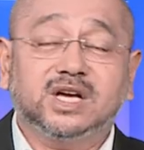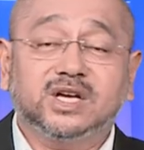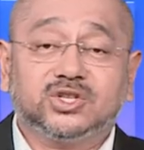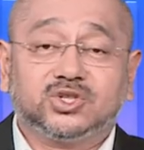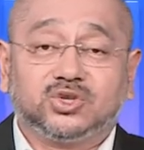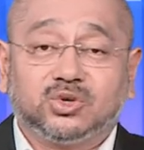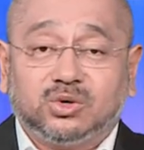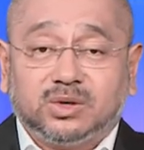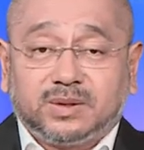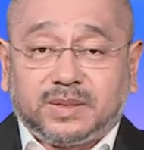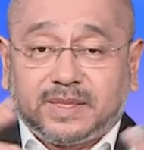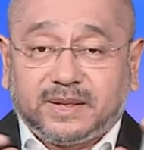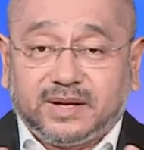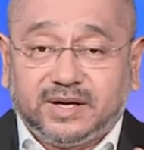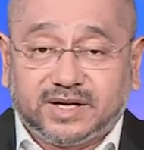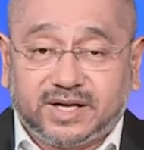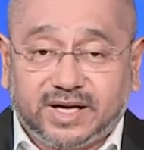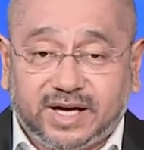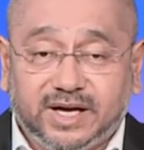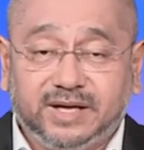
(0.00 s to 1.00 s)
So,
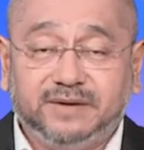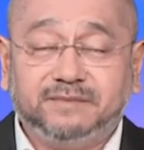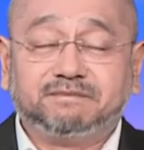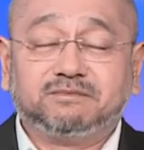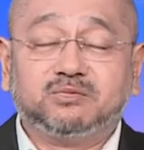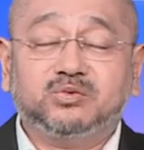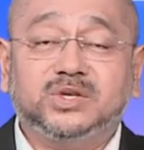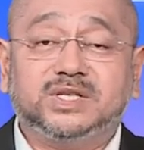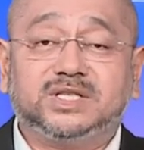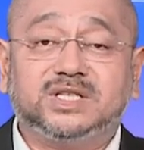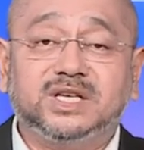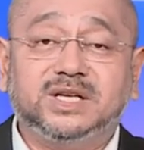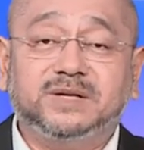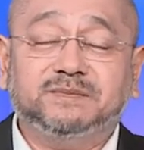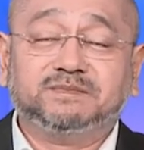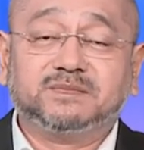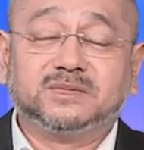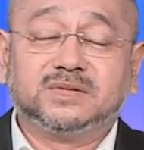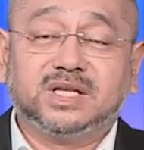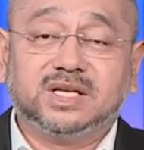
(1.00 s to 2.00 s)
again we see
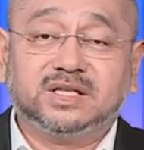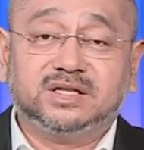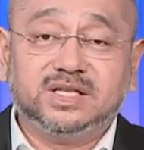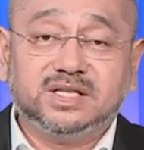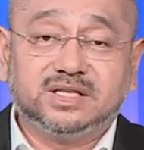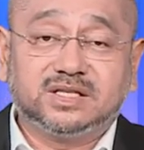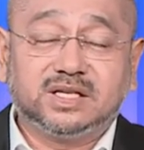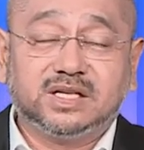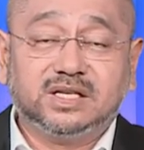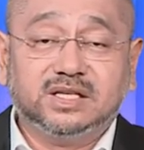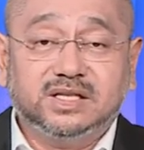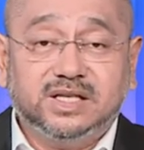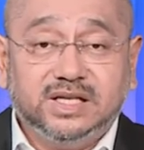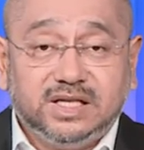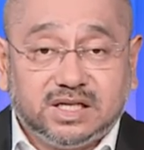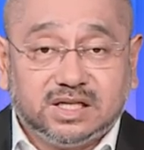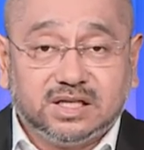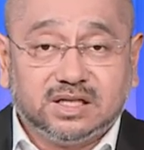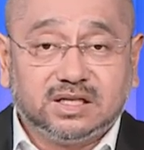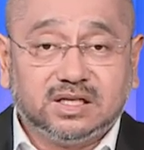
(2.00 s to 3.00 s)
that these
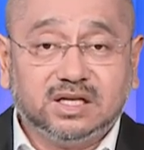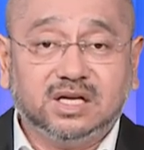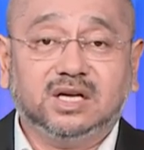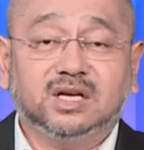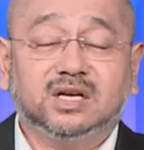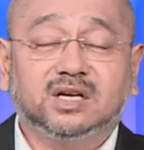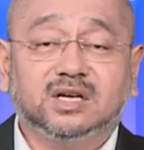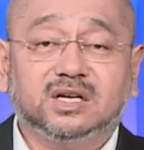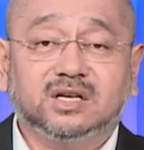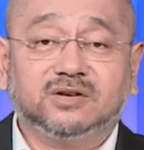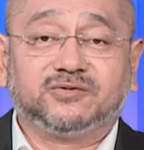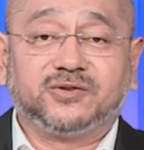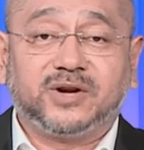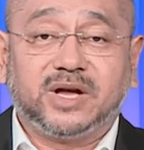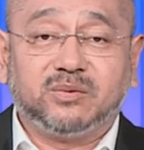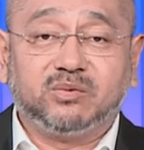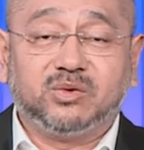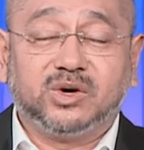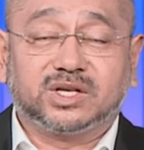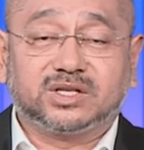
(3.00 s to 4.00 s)
legal uh,
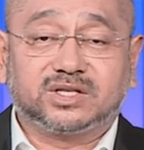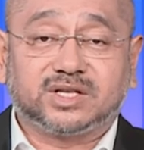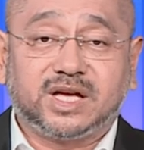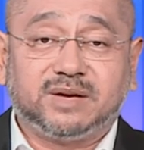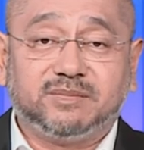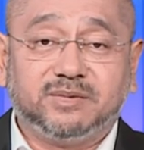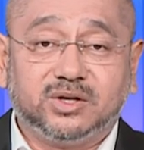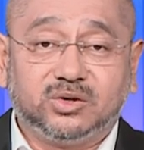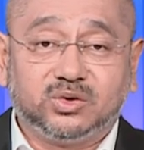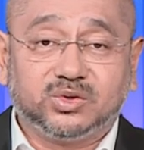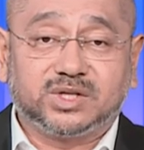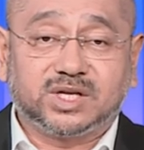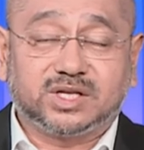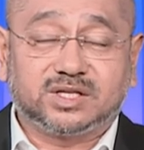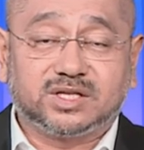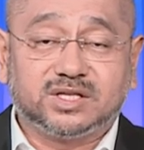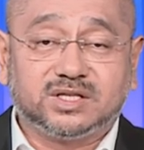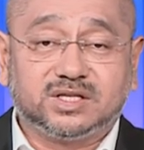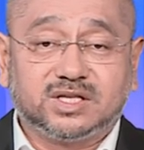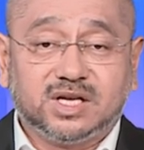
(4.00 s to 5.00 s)
frameworks came into
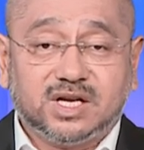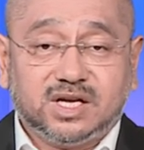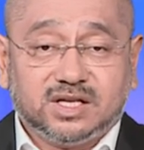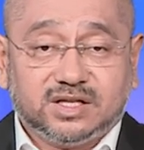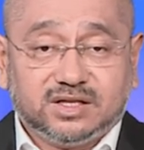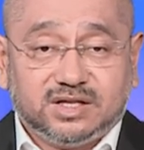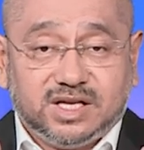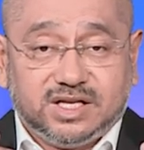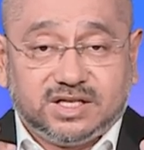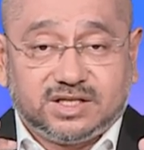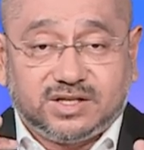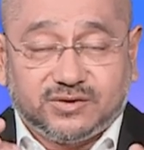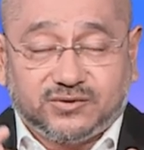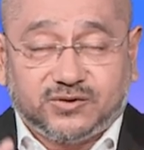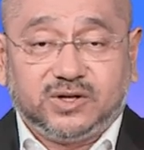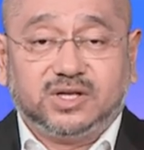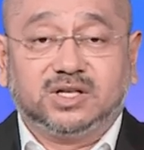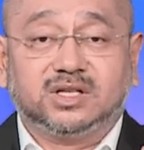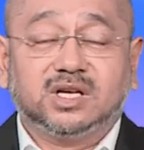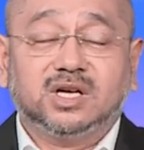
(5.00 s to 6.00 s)
existence, these
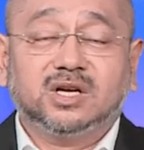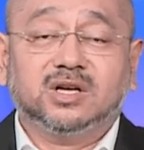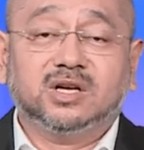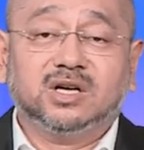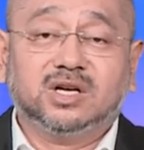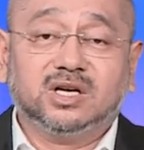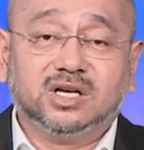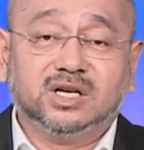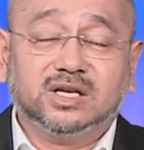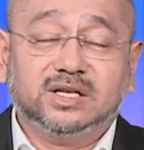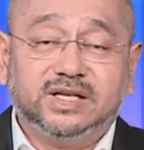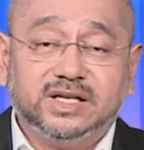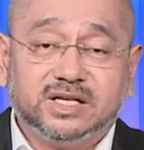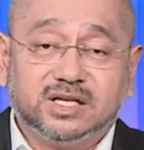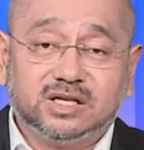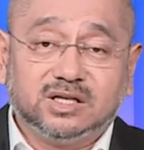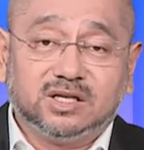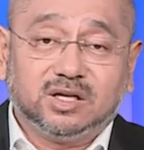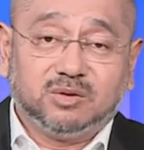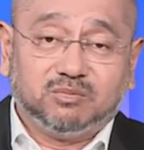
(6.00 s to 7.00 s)
different uh,
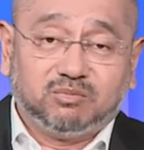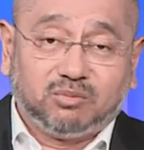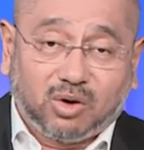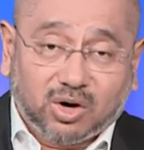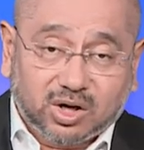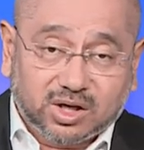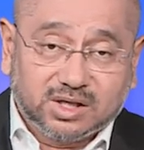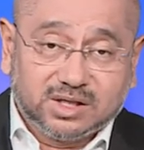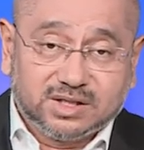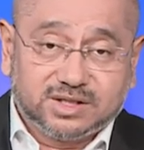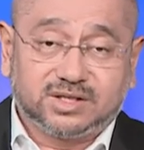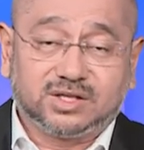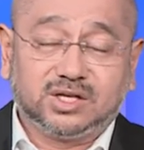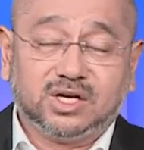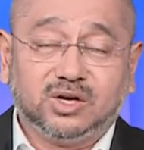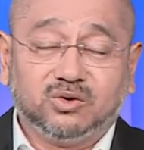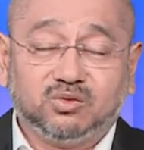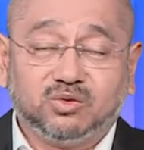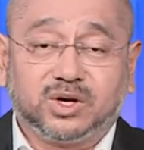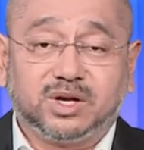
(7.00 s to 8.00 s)
legal models
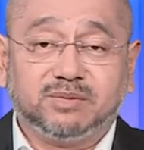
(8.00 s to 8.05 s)
were